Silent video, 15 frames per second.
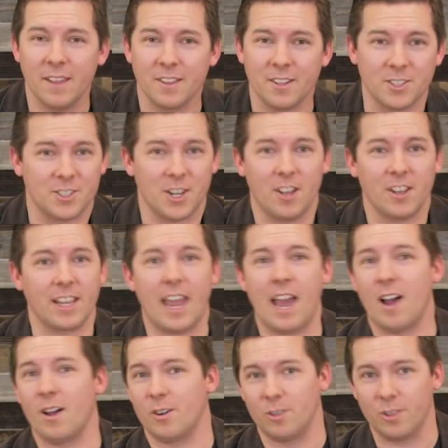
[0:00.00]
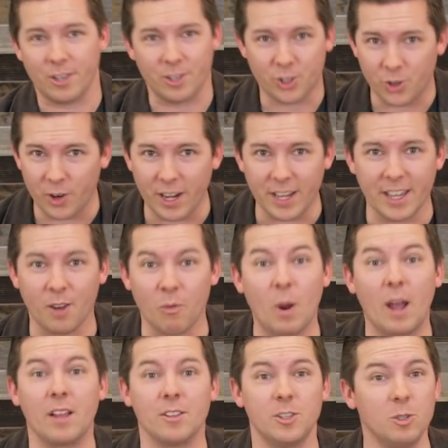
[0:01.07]
they're stalling out or they're shrinking
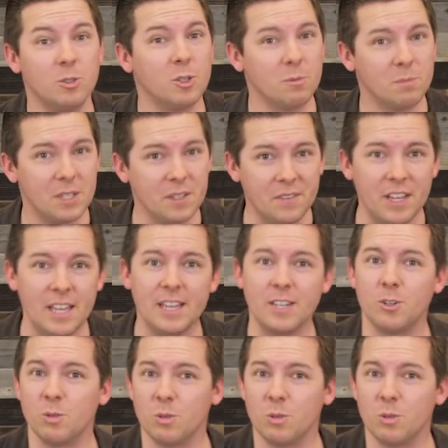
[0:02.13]
while YouTube TV and